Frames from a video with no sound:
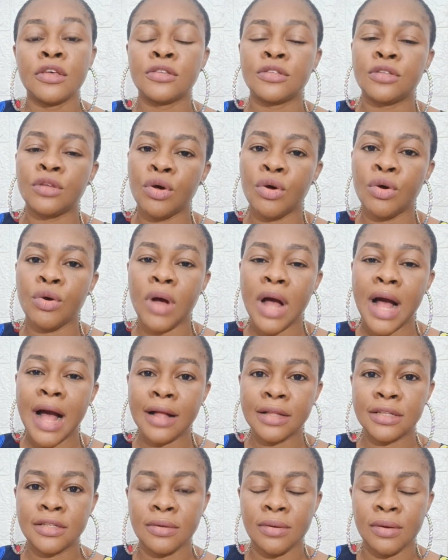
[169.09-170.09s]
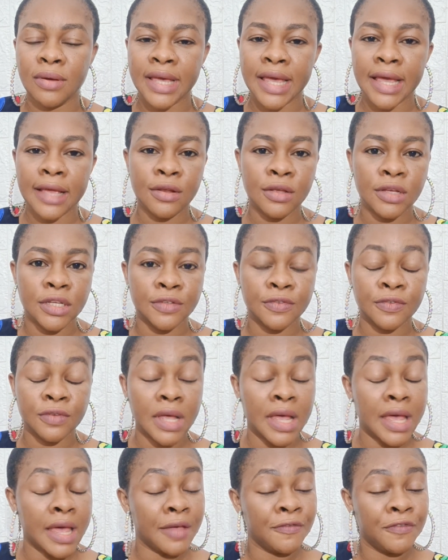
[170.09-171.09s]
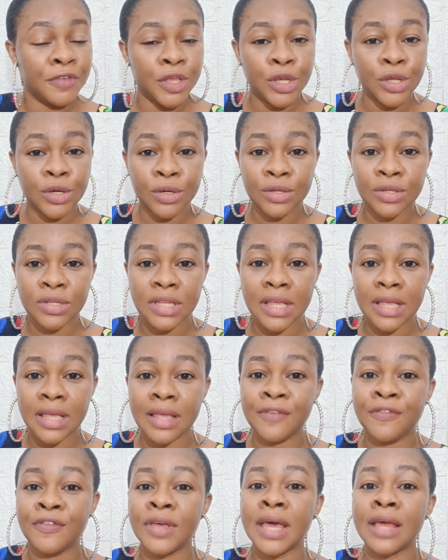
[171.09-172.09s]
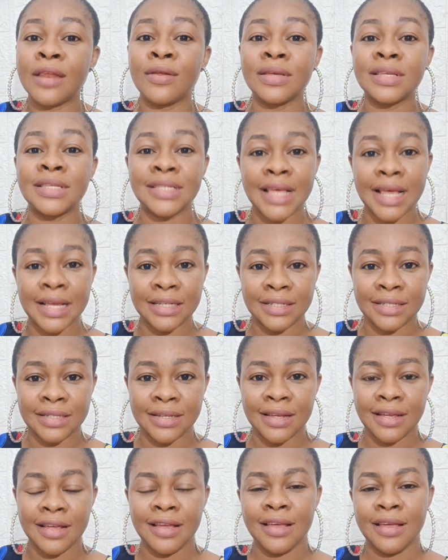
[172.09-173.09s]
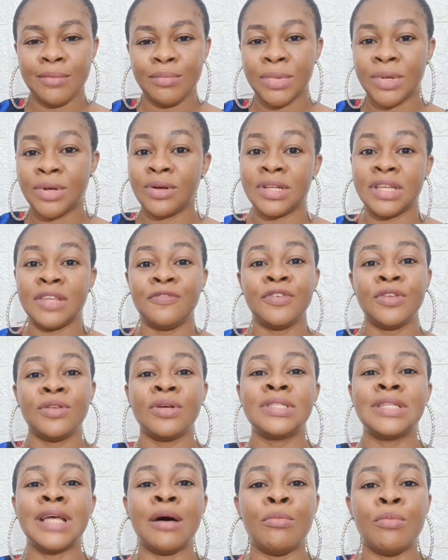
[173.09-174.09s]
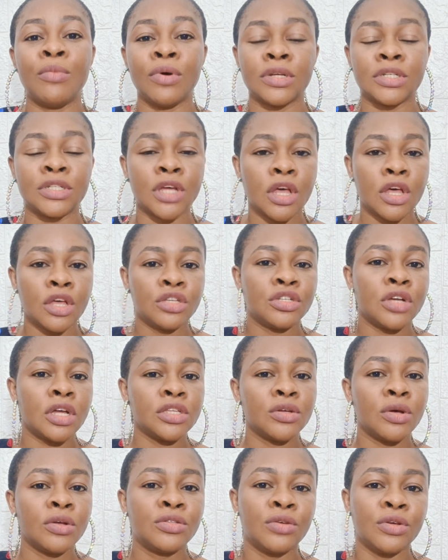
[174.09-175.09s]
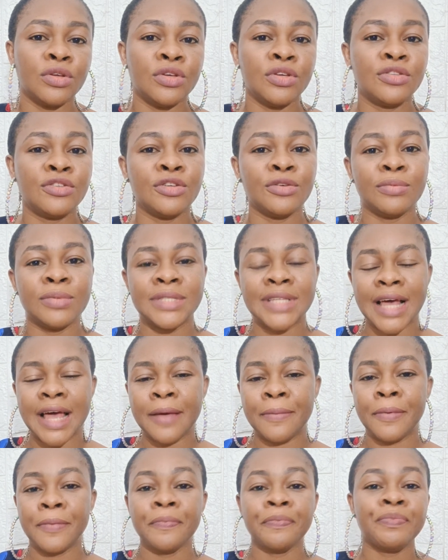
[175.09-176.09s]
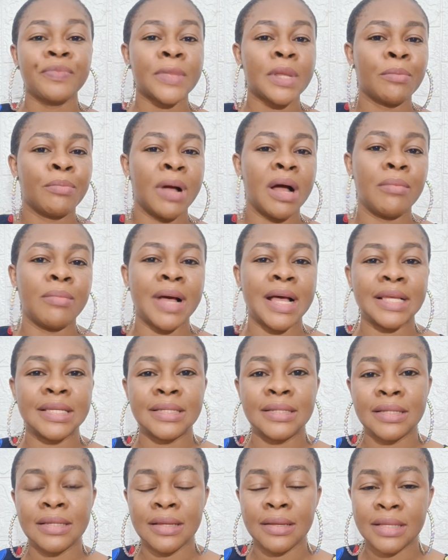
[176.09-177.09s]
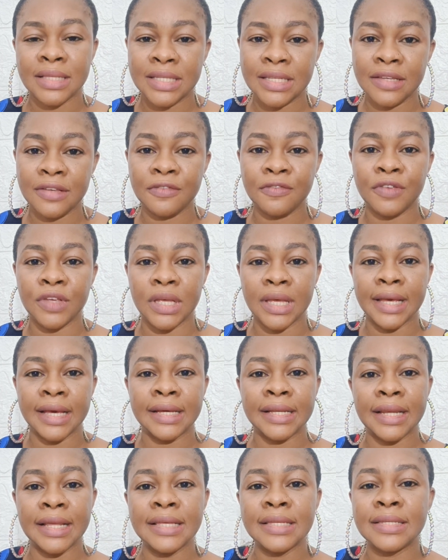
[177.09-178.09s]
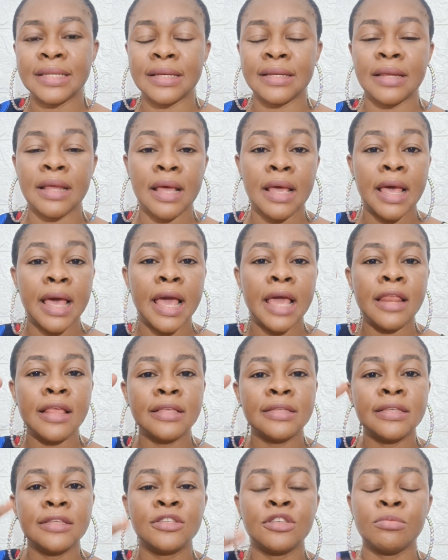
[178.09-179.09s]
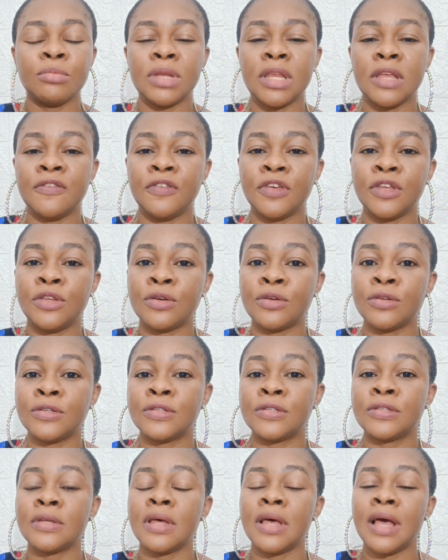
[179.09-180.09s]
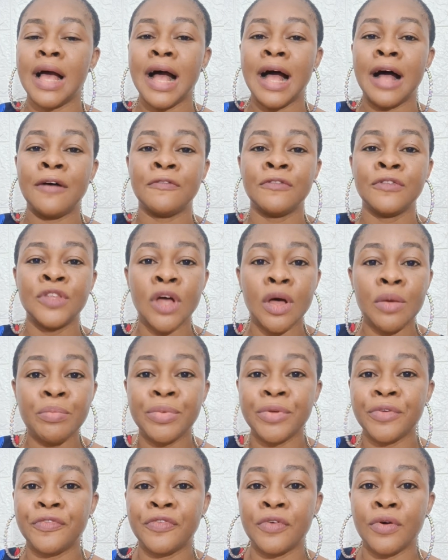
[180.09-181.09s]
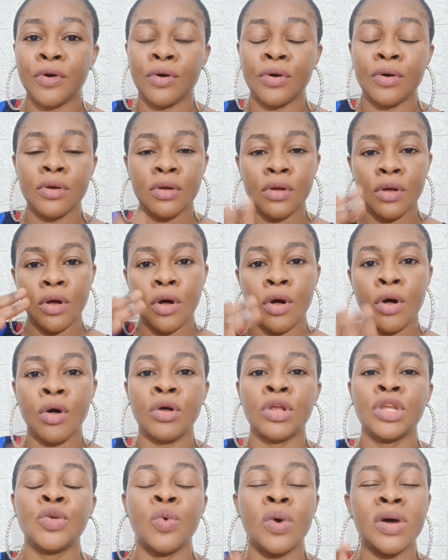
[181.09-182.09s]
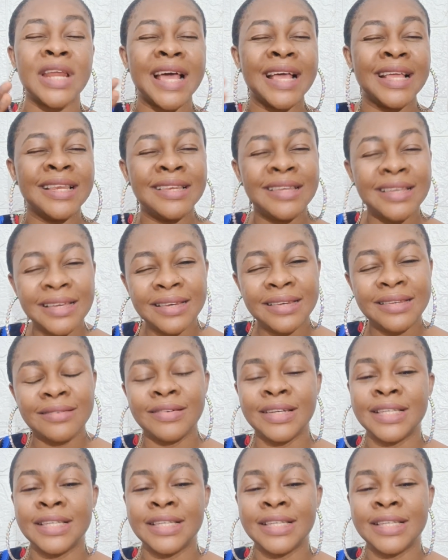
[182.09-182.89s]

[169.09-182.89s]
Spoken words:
So how to locate those videos? If you cannot search because the videos are much, just go to YouTube, type Palmer's TV cleansing, and you see so many videos I've done before, or the one I did